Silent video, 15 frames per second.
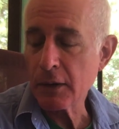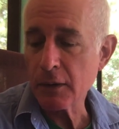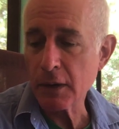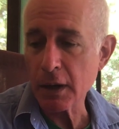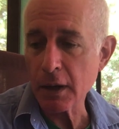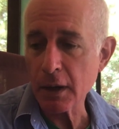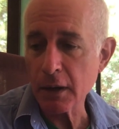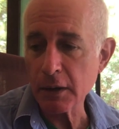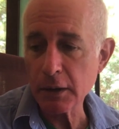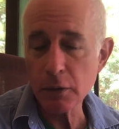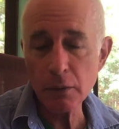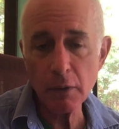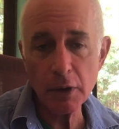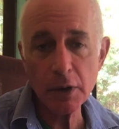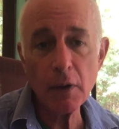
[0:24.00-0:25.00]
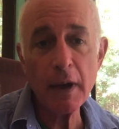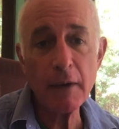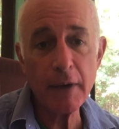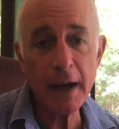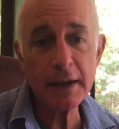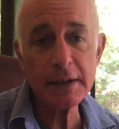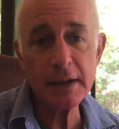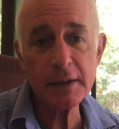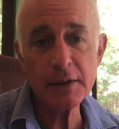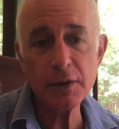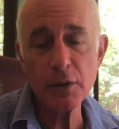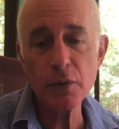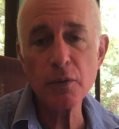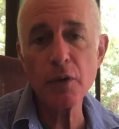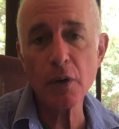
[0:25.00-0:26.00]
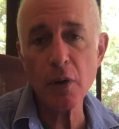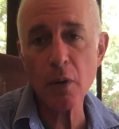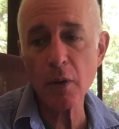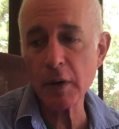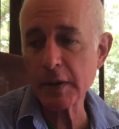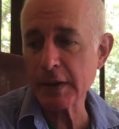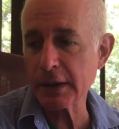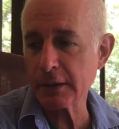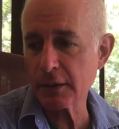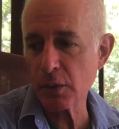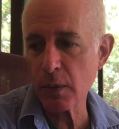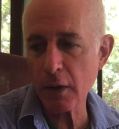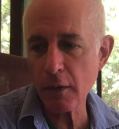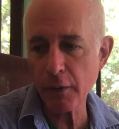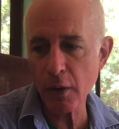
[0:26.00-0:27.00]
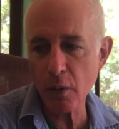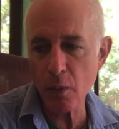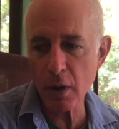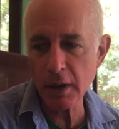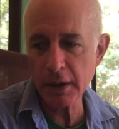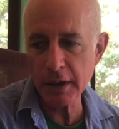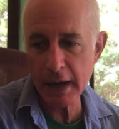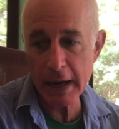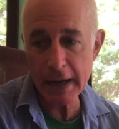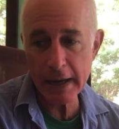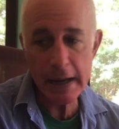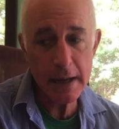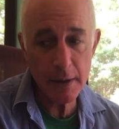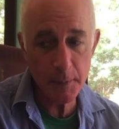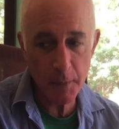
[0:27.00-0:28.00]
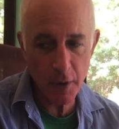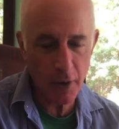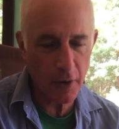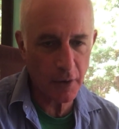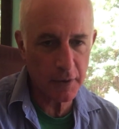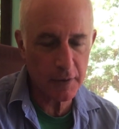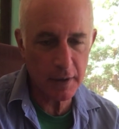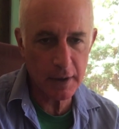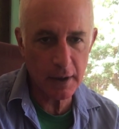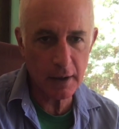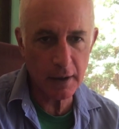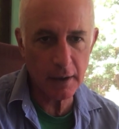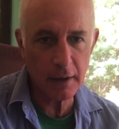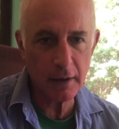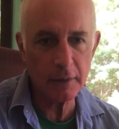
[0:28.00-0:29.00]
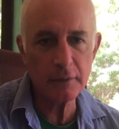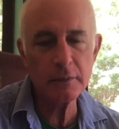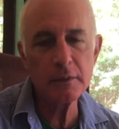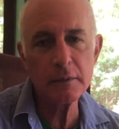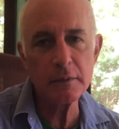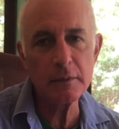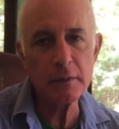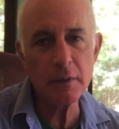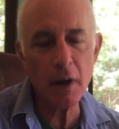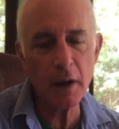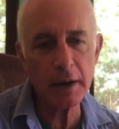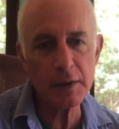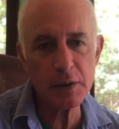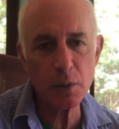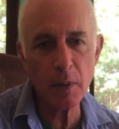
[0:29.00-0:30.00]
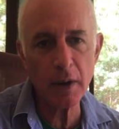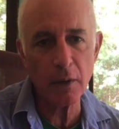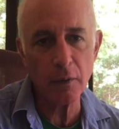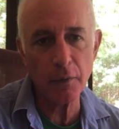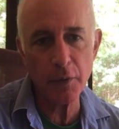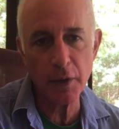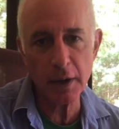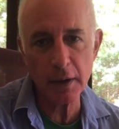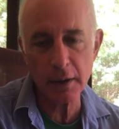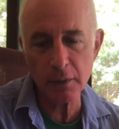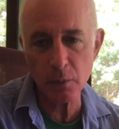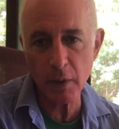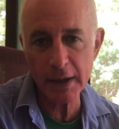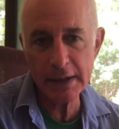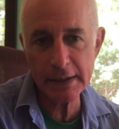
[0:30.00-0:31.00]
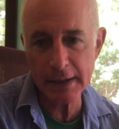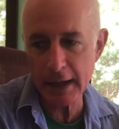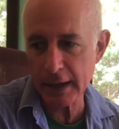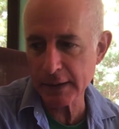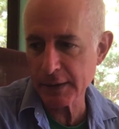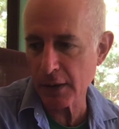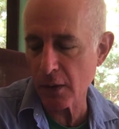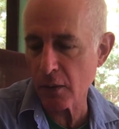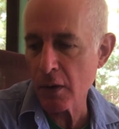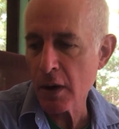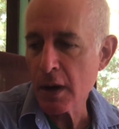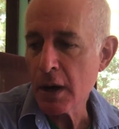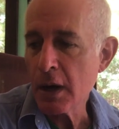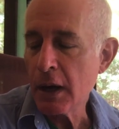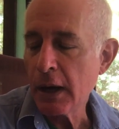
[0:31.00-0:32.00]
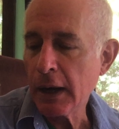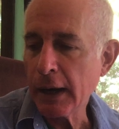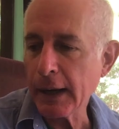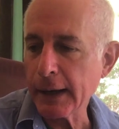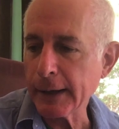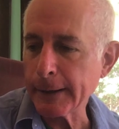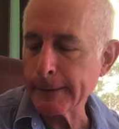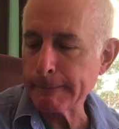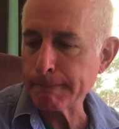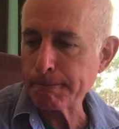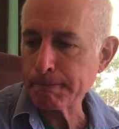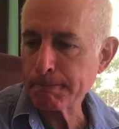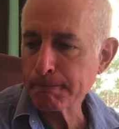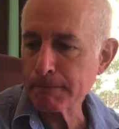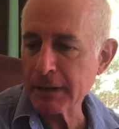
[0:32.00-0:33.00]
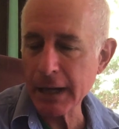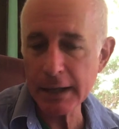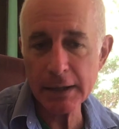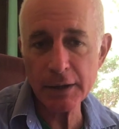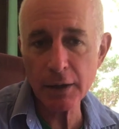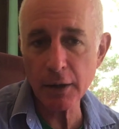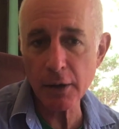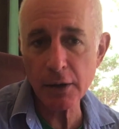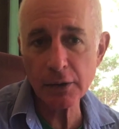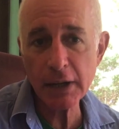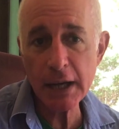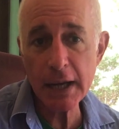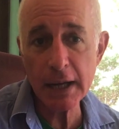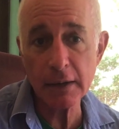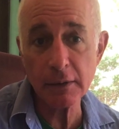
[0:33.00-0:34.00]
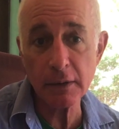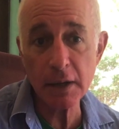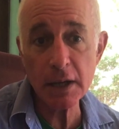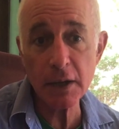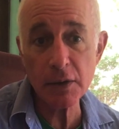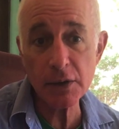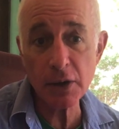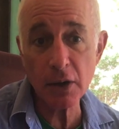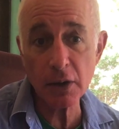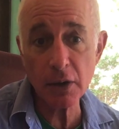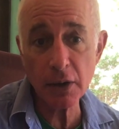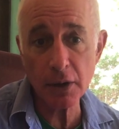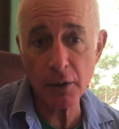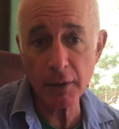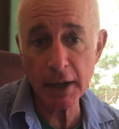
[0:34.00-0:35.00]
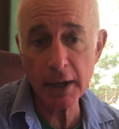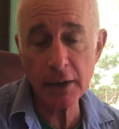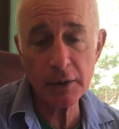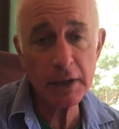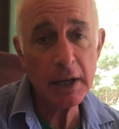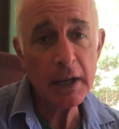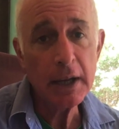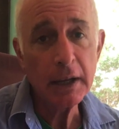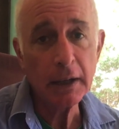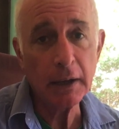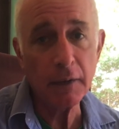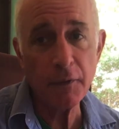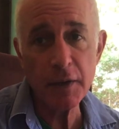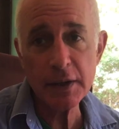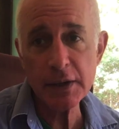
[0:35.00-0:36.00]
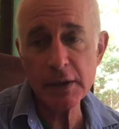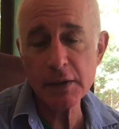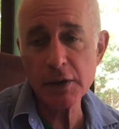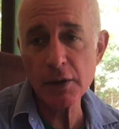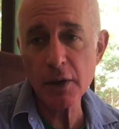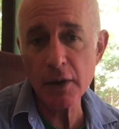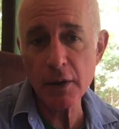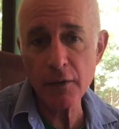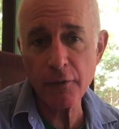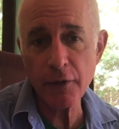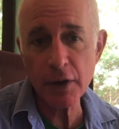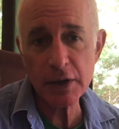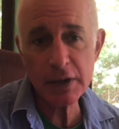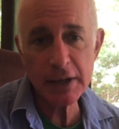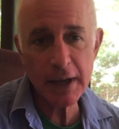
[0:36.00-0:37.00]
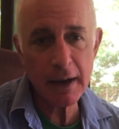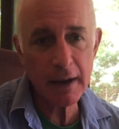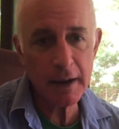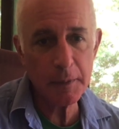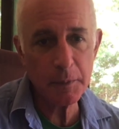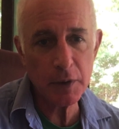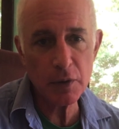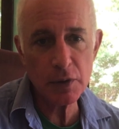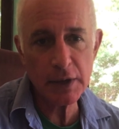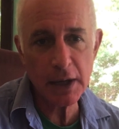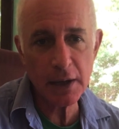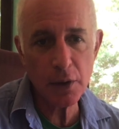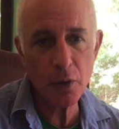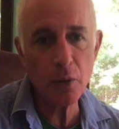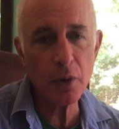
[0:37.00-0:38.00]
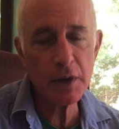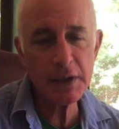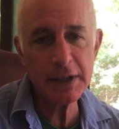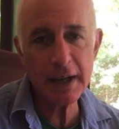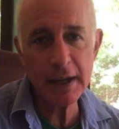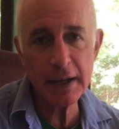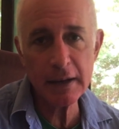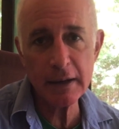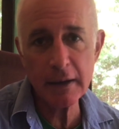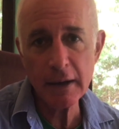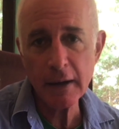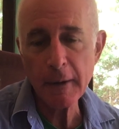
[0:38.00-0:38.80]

you'll have access to the course at 12:01 a.m. on August 12th on Wednesday. So get in there early and start looking around. If this is your first time using CourseDen,